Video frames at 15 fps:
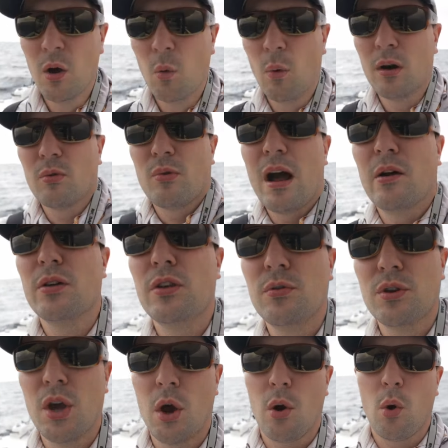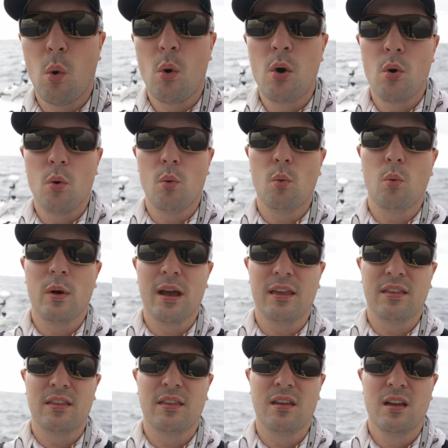what route you go
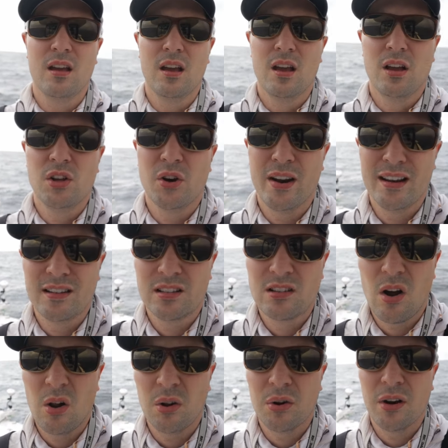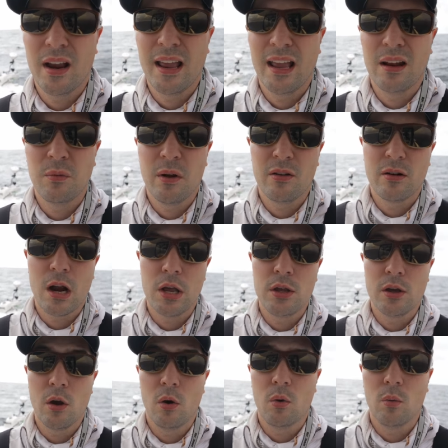with your installer and whether or not
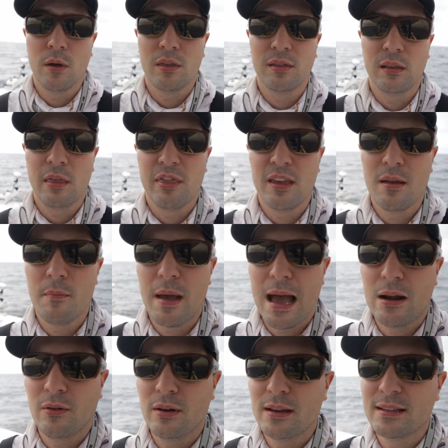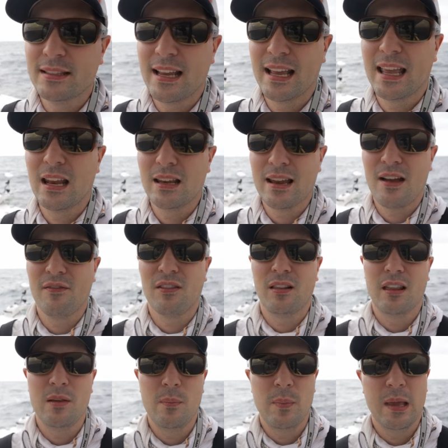you go with lithium batteries, it can
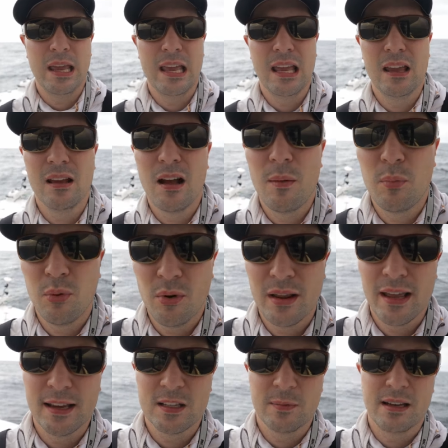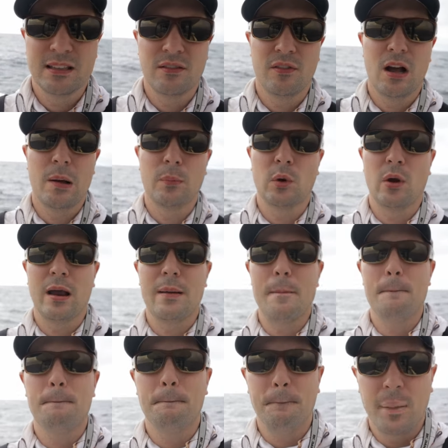definitely be a pretty expensive upgrade.
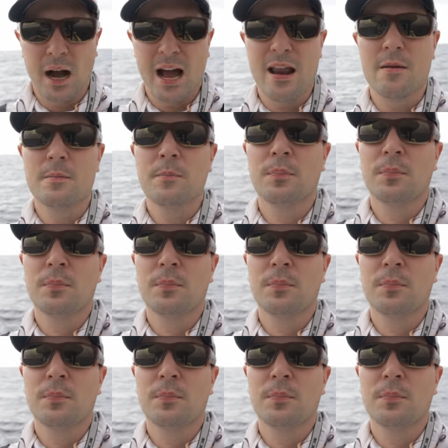But